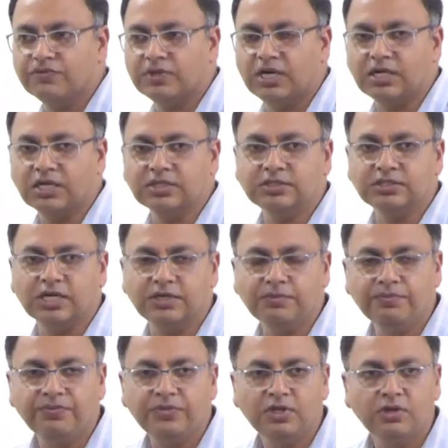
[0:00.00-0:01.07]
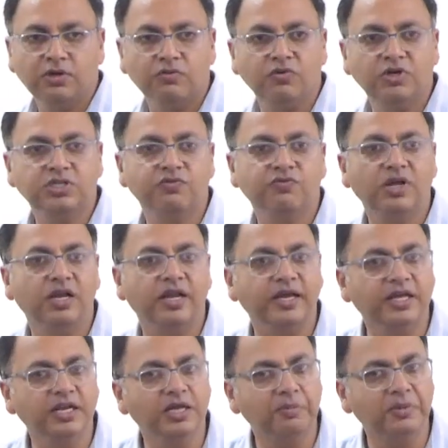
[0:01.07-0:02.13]
of that enzyme, which will
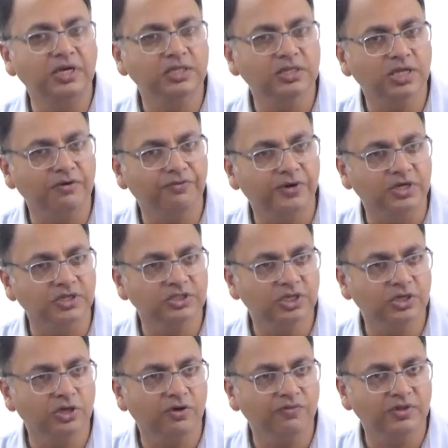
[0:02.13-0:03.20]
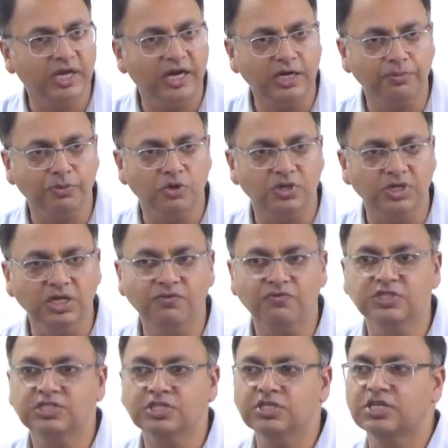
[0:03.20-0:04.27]
inhibit the function of that protein
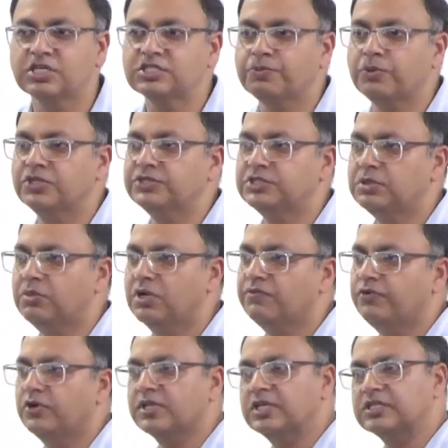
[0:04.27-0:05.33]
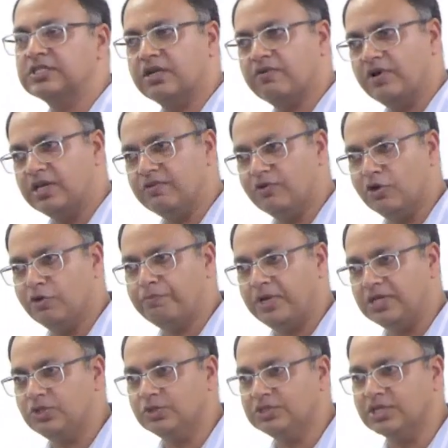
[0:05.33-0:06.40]
which is responsible for the survival of
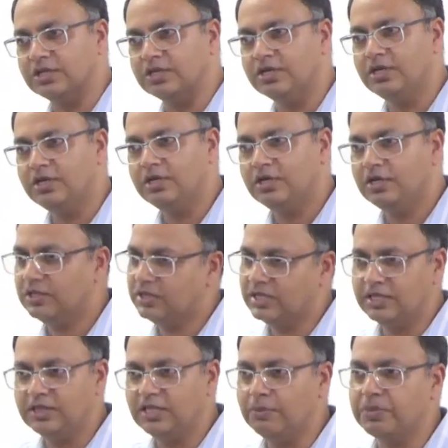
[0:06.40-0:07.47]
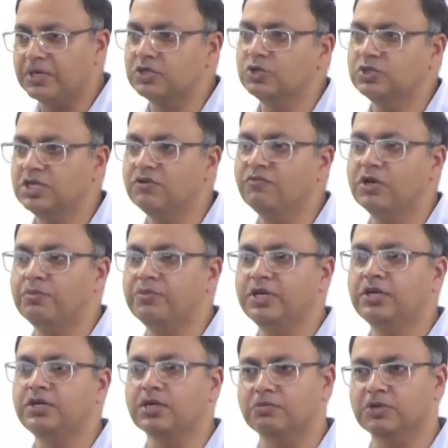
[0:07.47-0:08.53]
pathogen. Then the pathogen will be
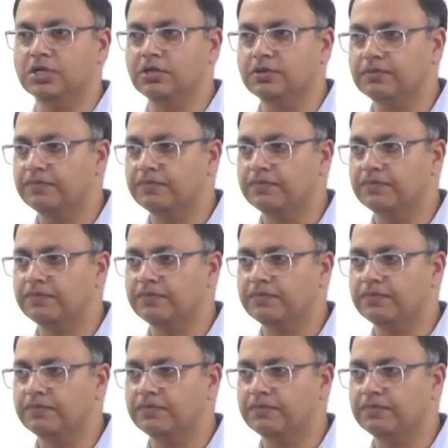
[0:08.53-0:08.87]
in trouble,